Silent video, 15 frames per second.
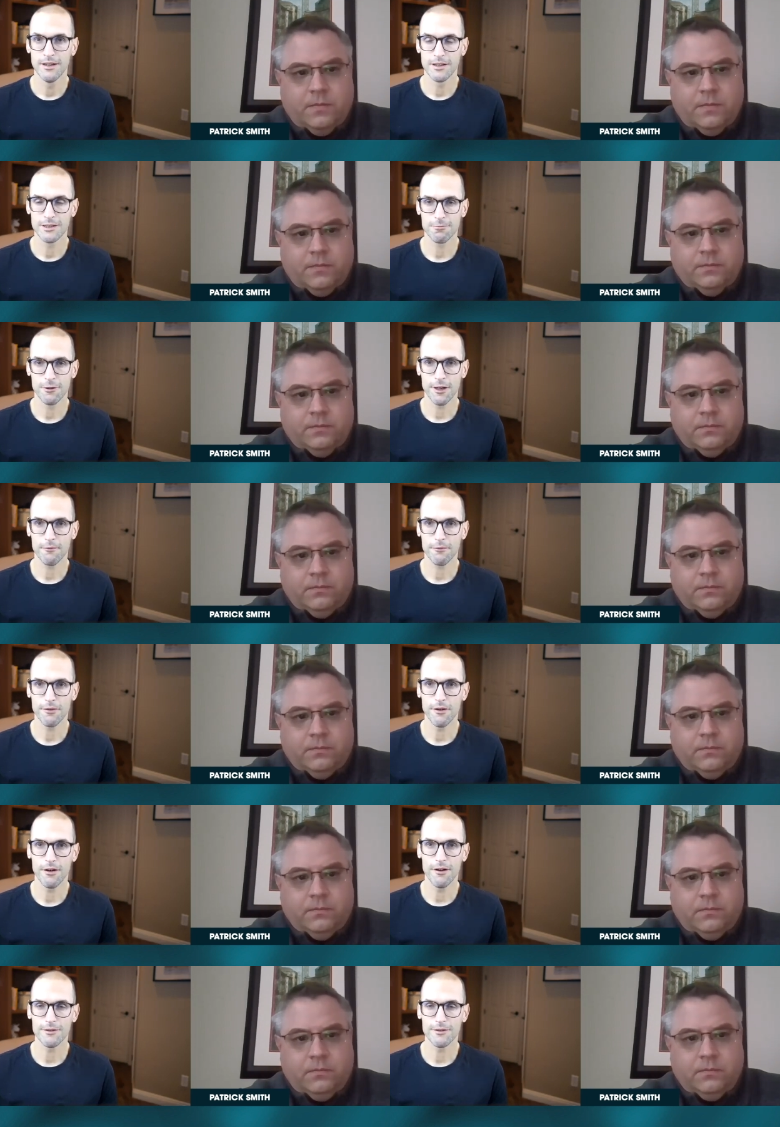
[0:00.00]
Speaker 1: spring
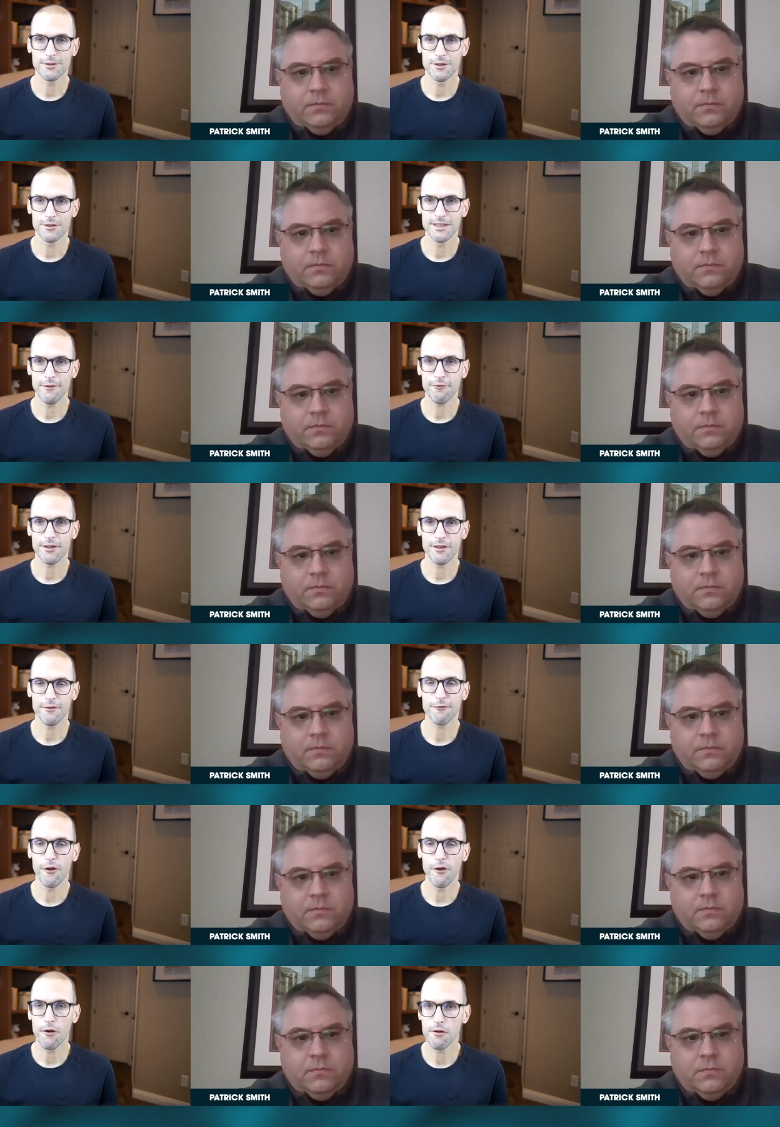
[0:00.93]
fall you know definitely
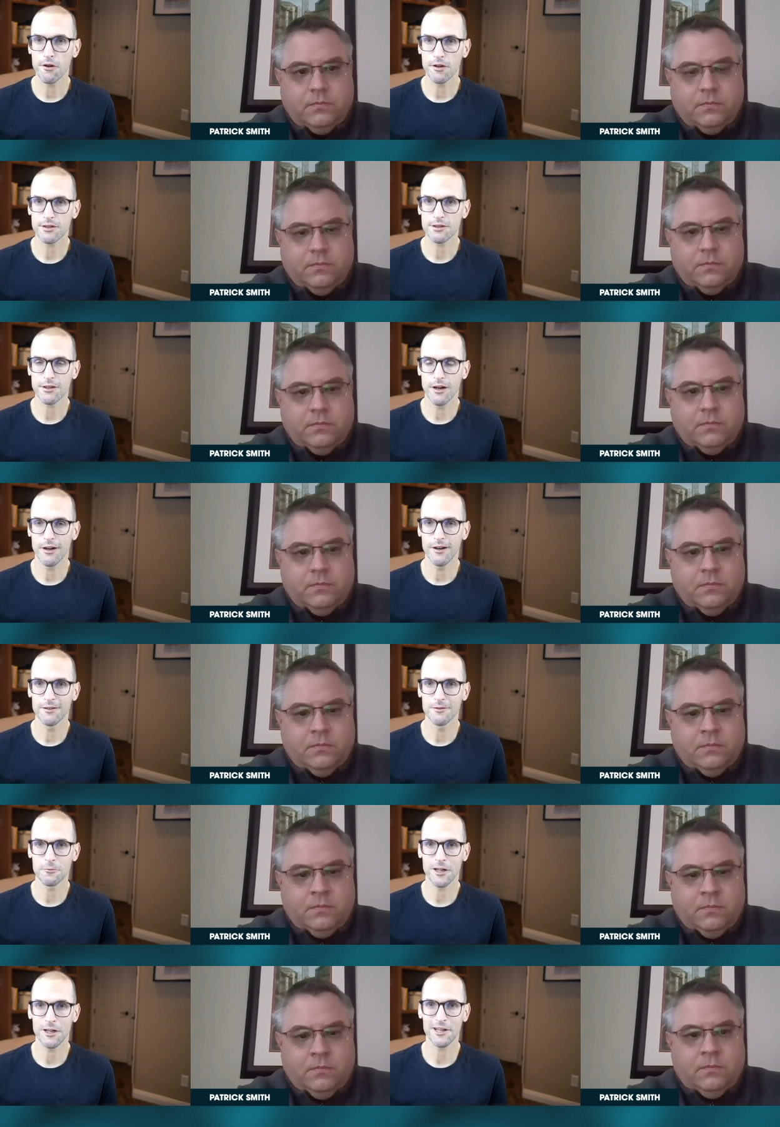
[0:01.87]
focus
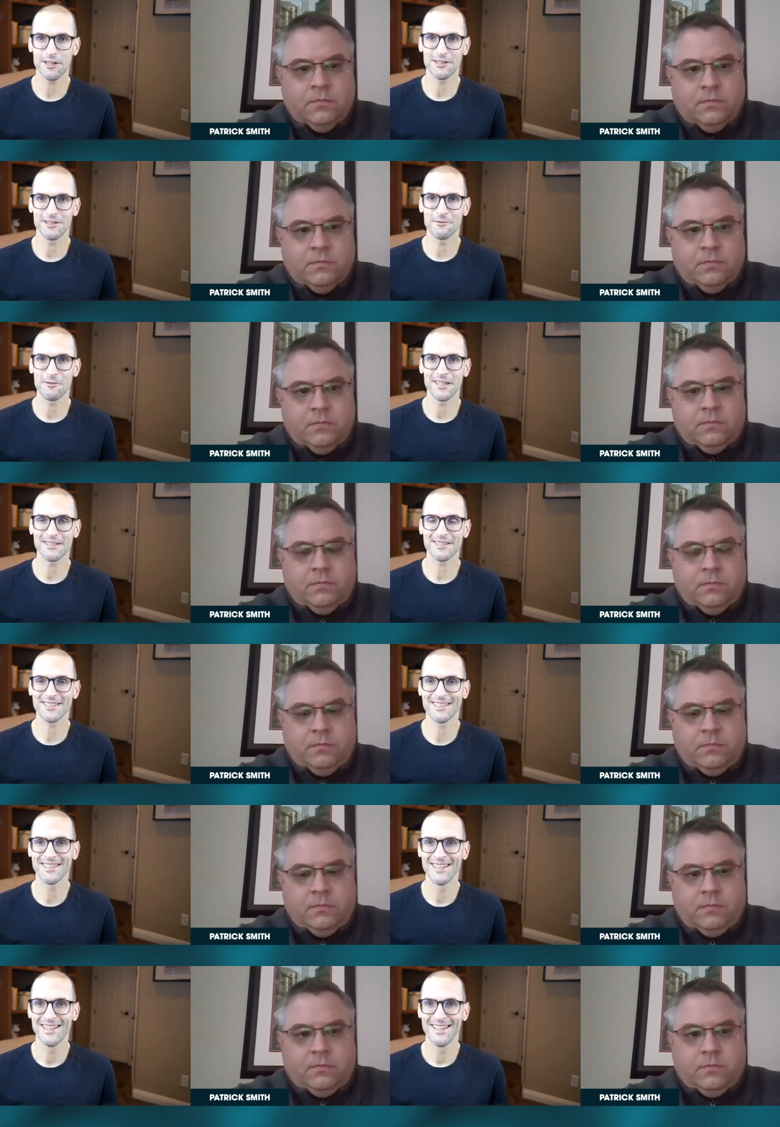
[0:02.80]
on where the
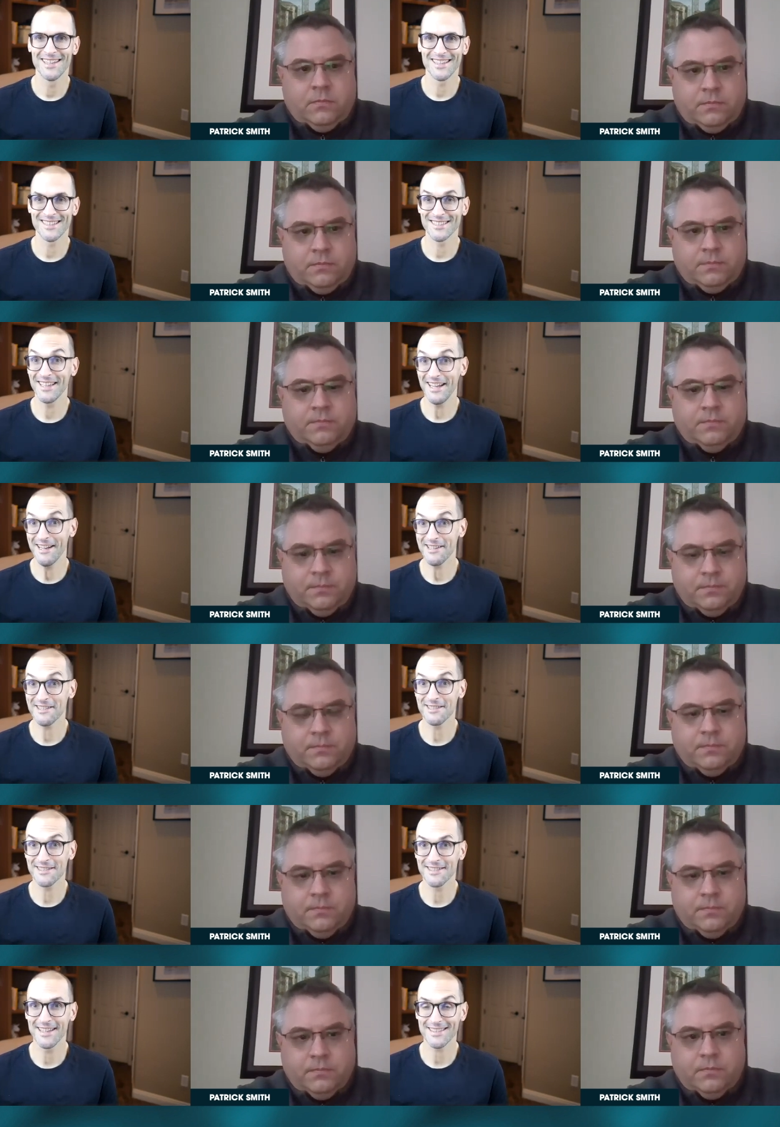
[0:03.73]
risk is
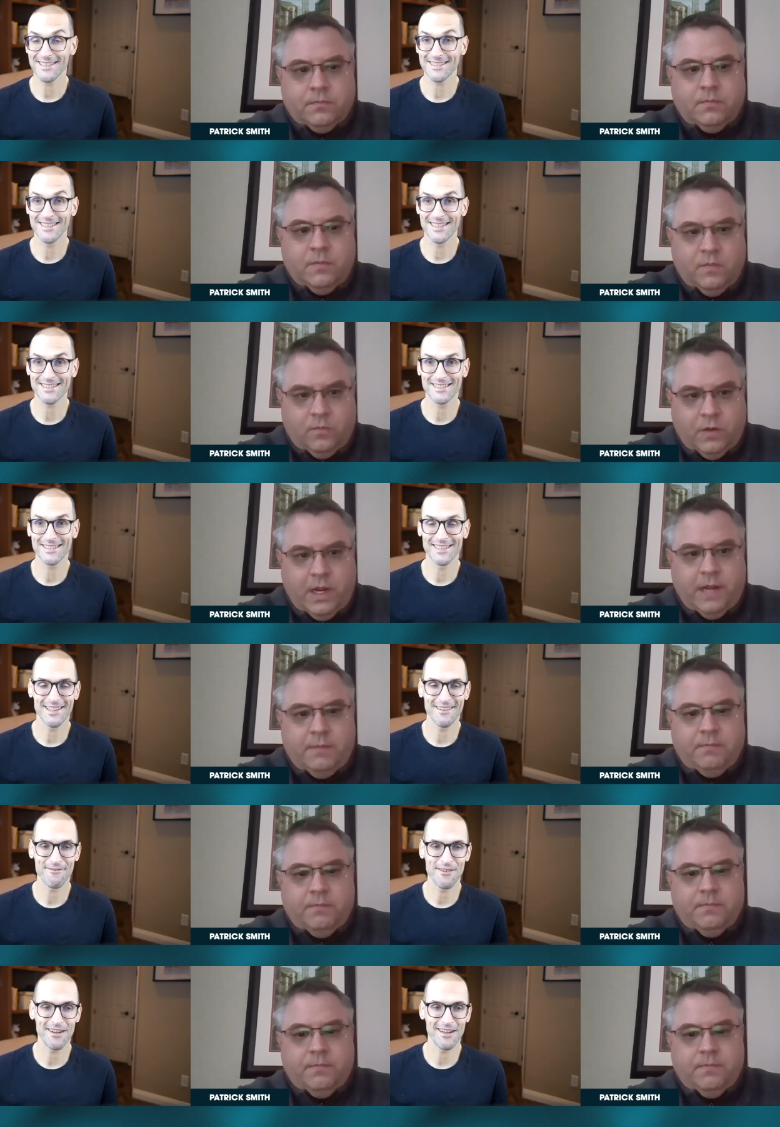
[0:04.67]
less that's that's
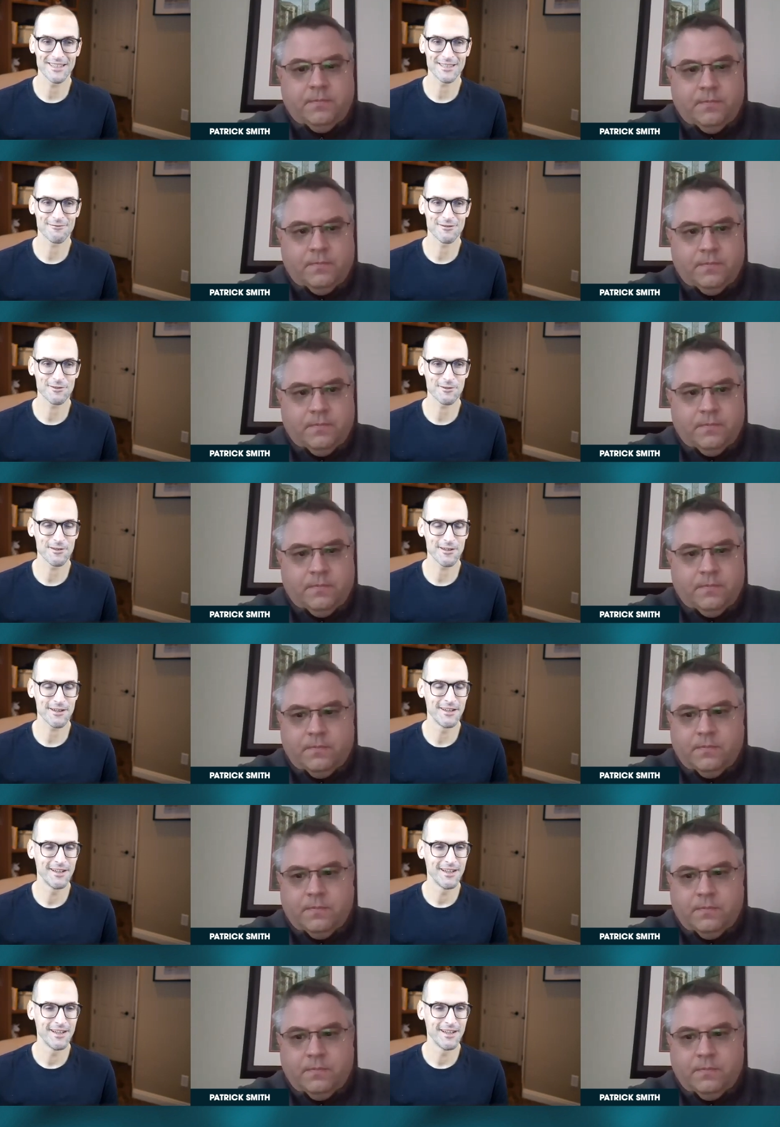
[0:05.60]
the advice for sure